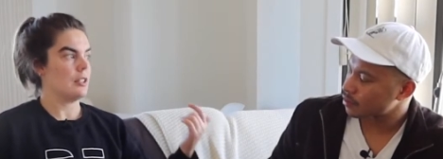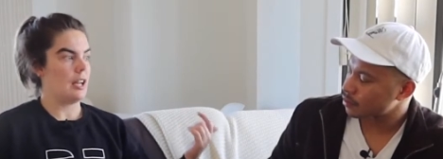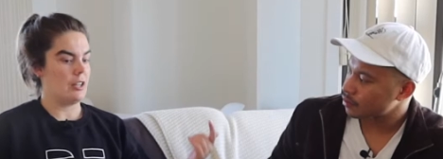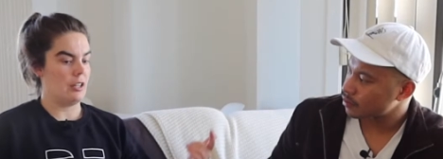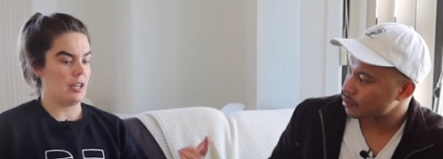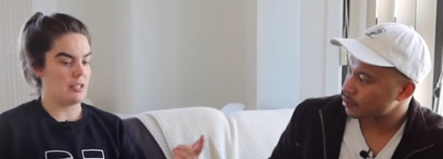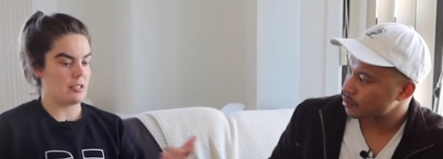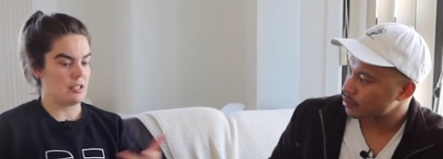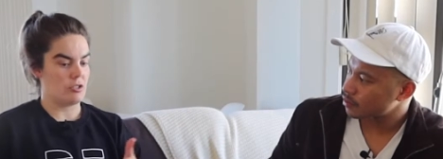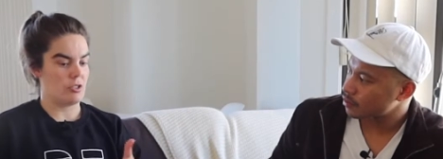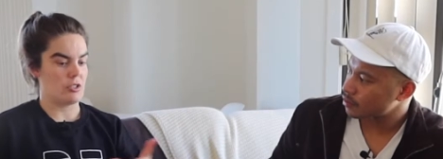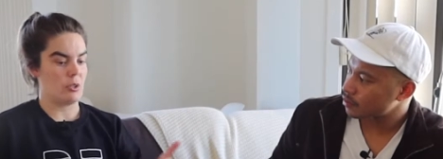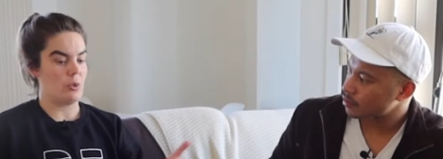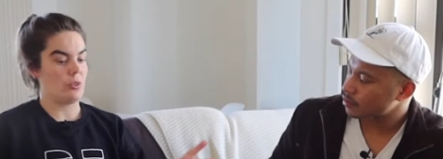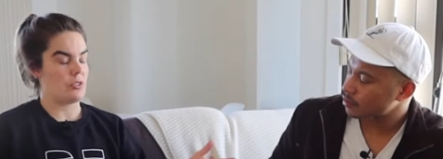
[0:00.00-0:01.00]
Speaker 1: and, like I said,
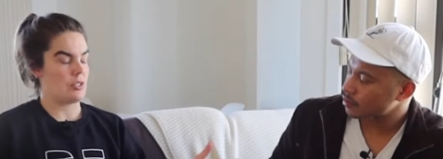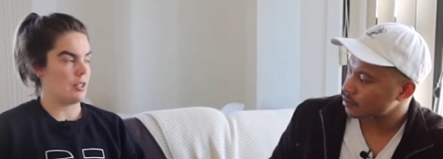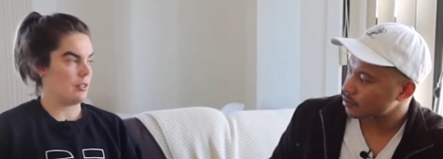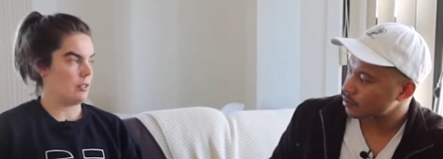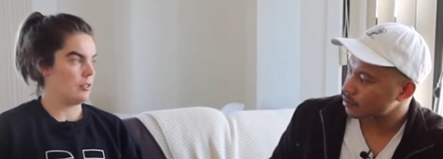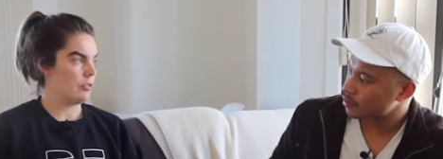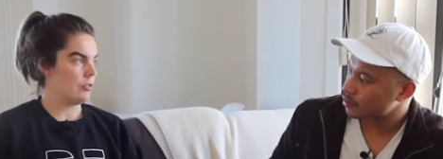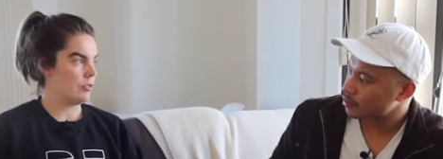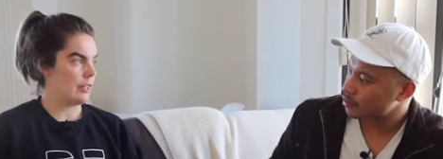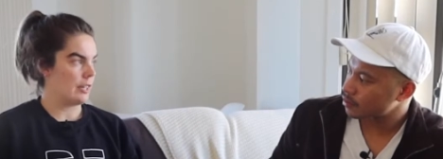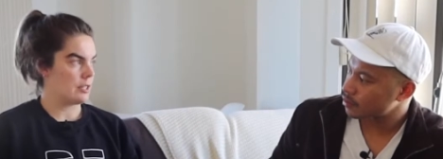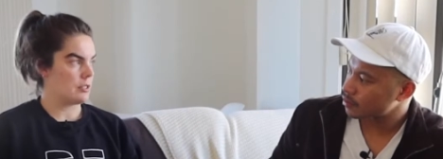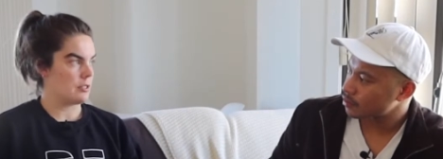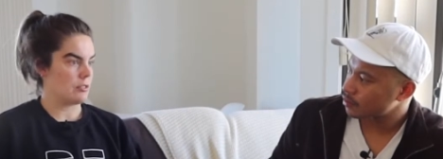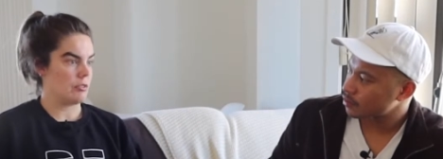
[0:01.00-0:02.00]
addressing all those other
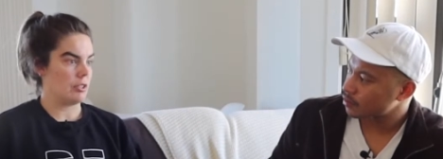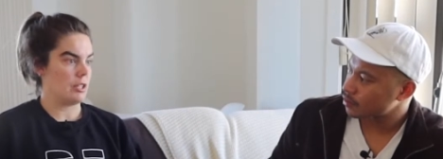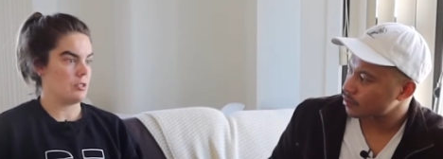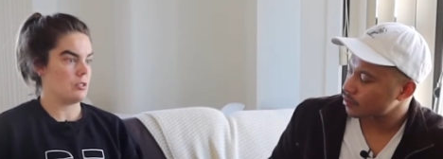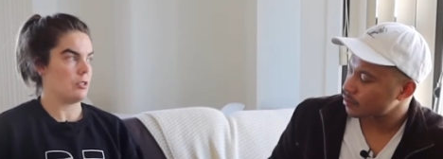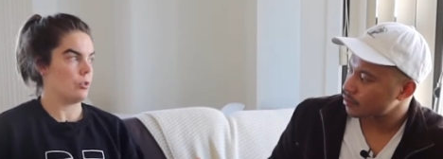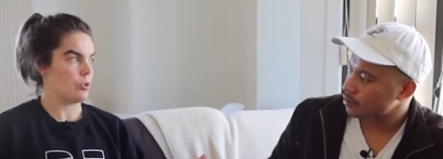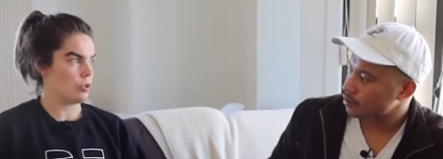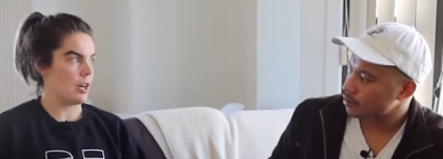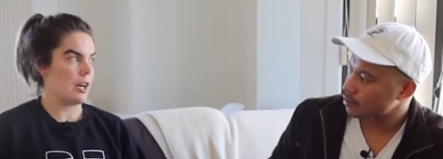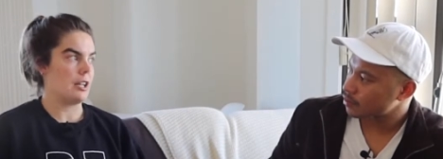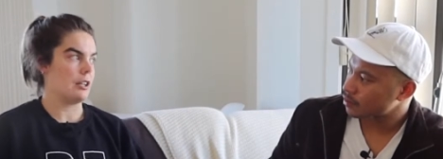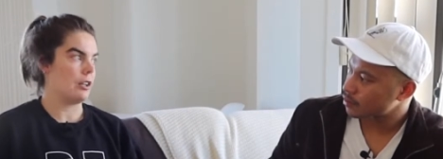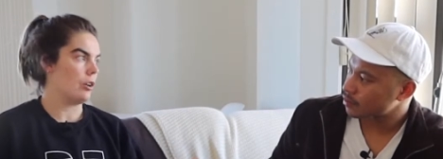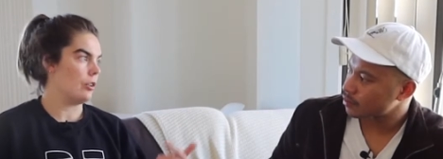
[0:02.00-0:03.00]
factors in regards to your
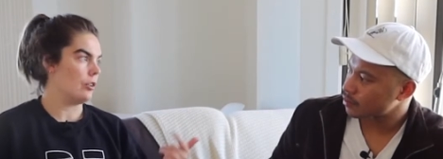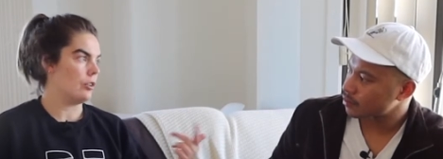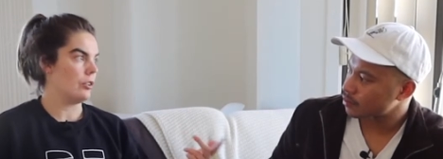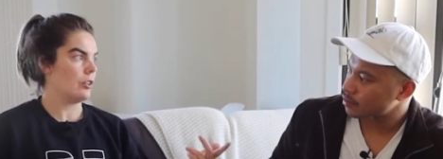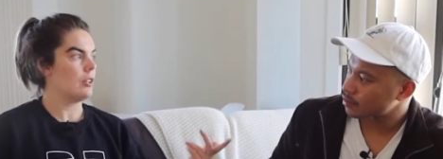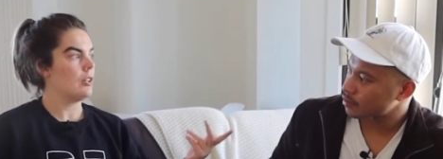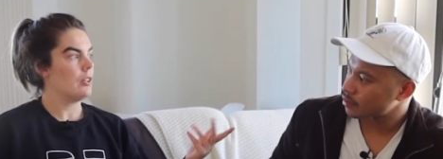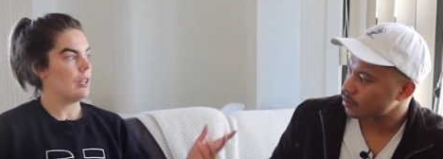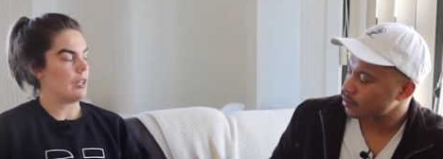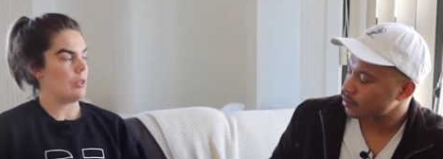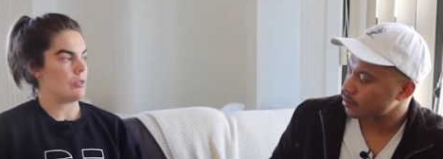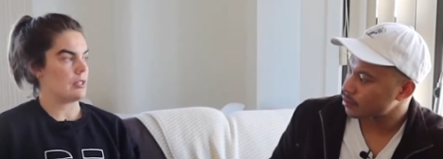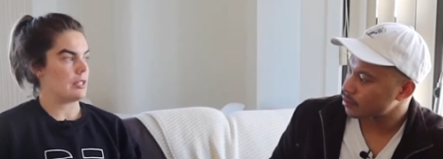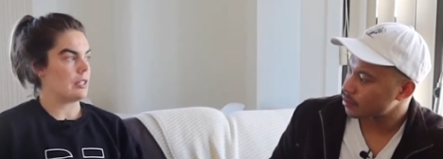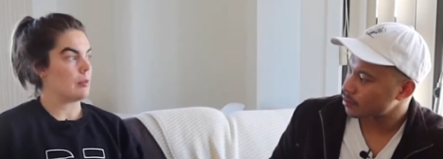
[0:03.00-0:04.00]
training load, your
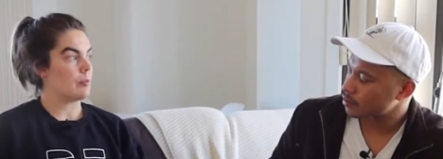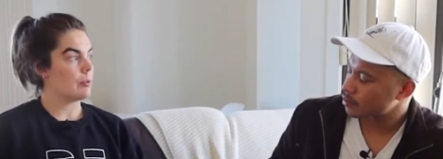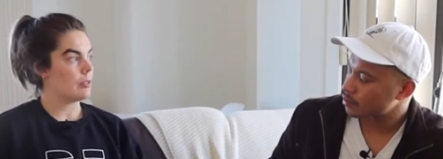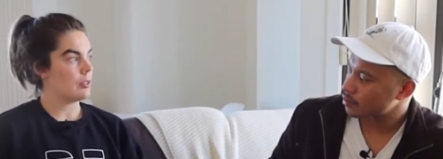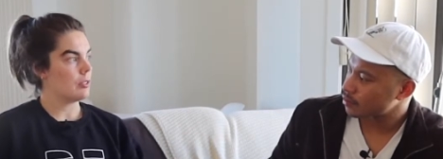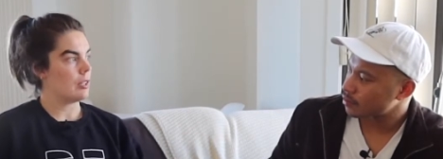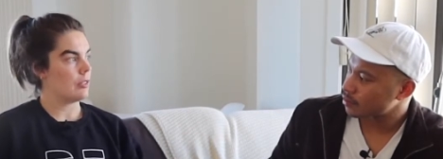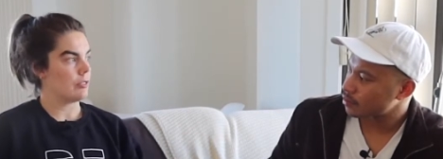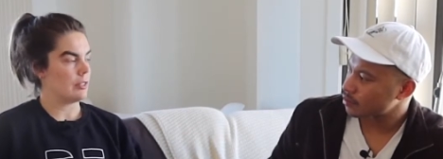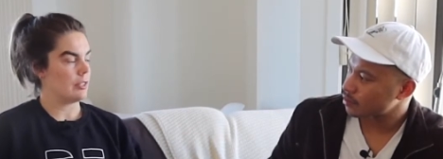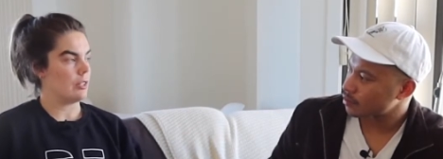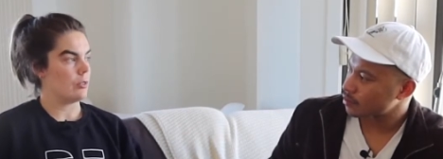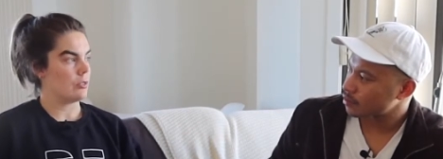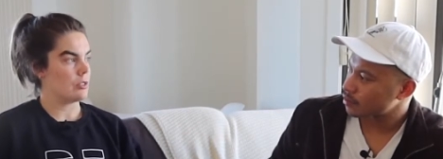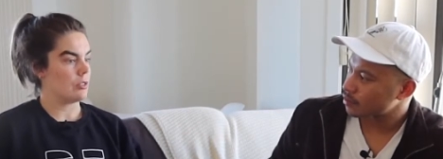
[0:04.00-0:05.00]
sleep, everything
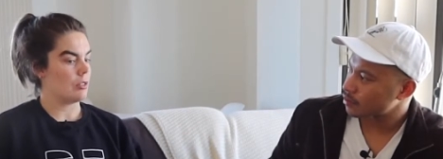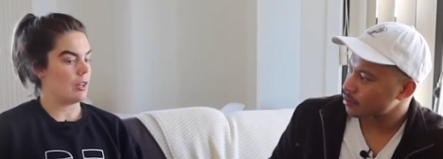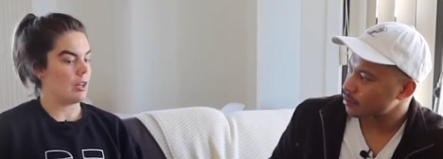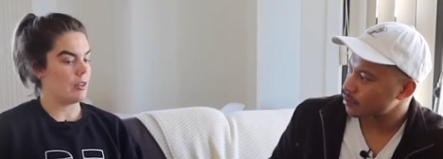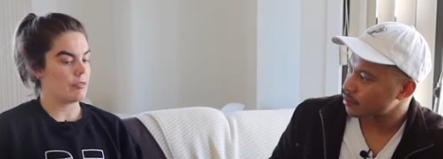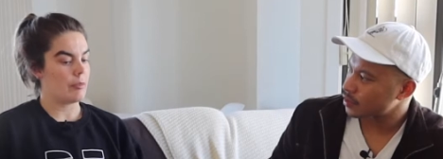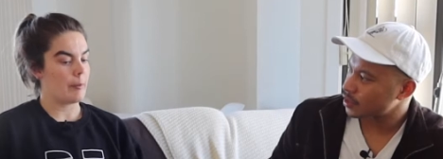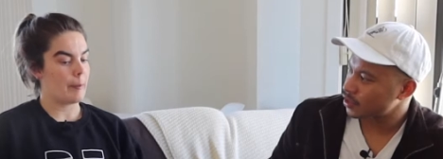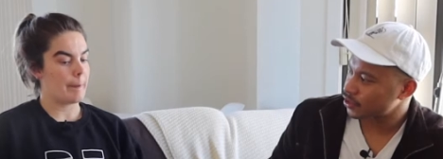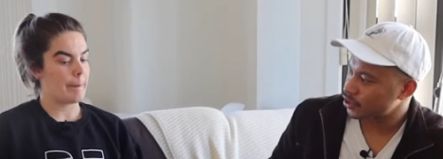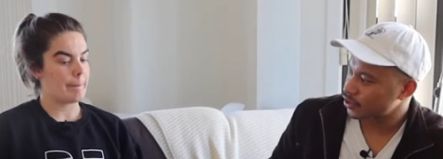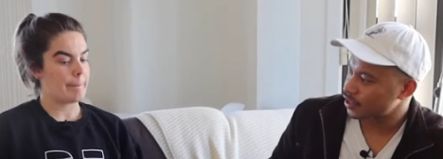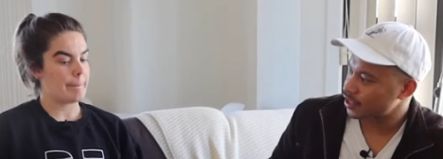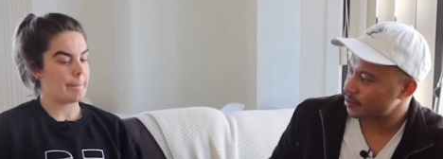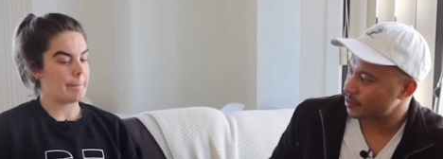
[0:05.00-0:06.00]
else in your life.
Speaker 2: And your
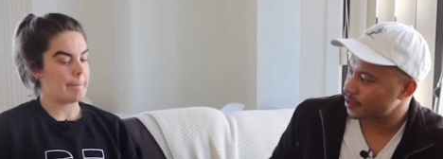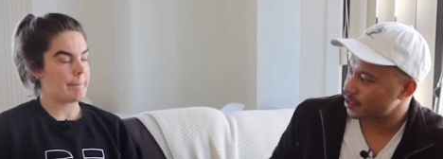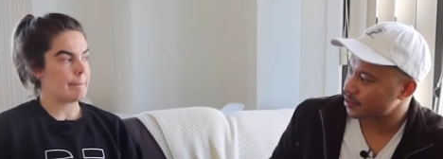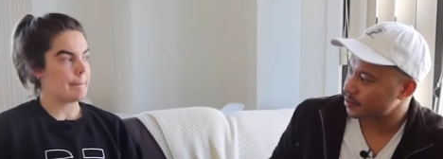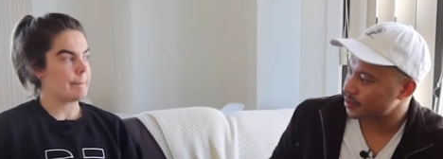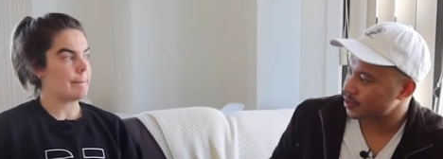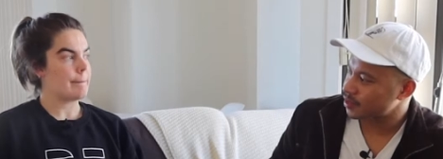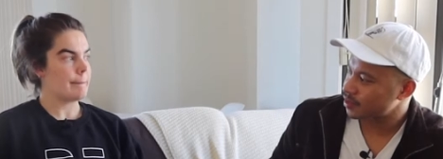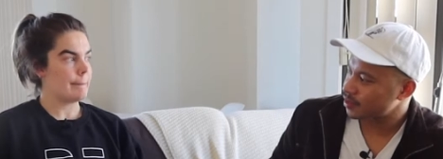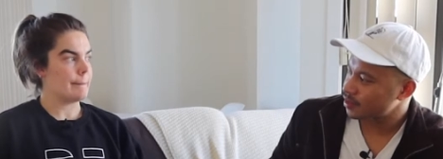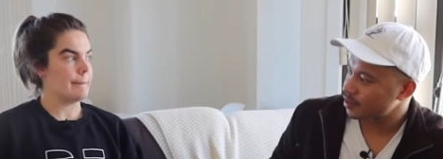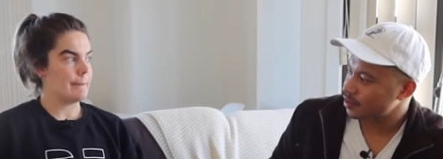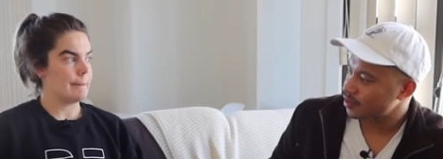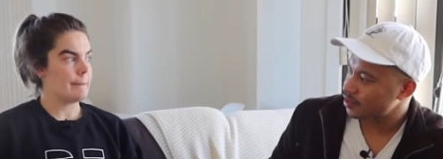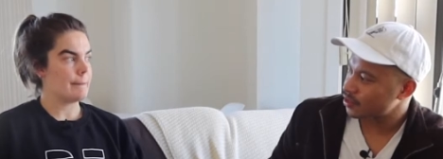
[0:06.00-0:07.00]
stress management.
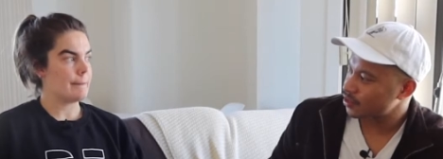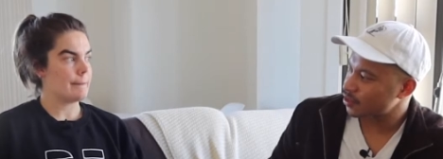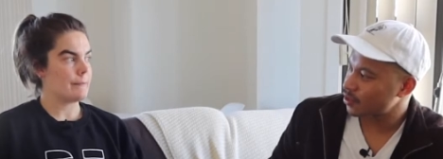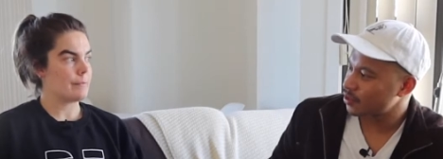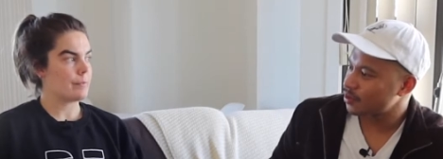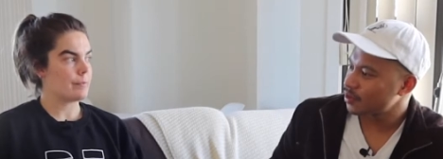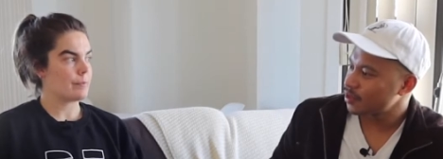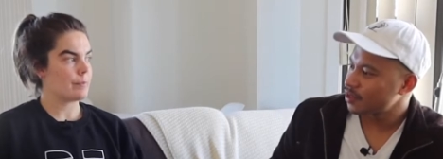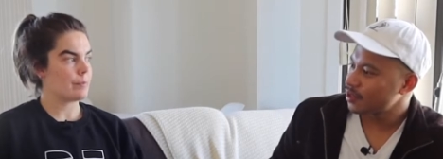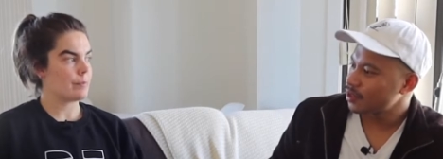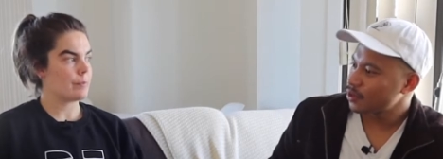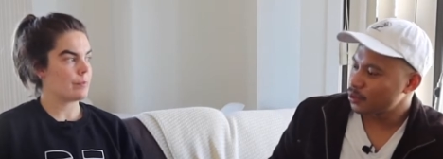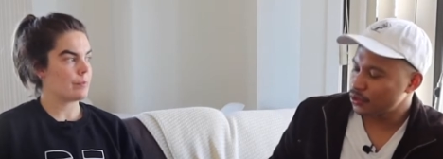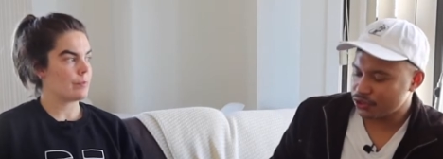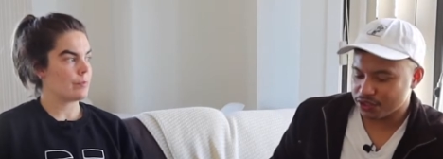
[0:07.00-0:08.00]
Mm. So,
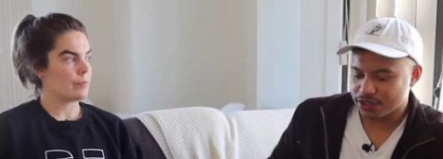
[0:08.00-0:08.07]
would you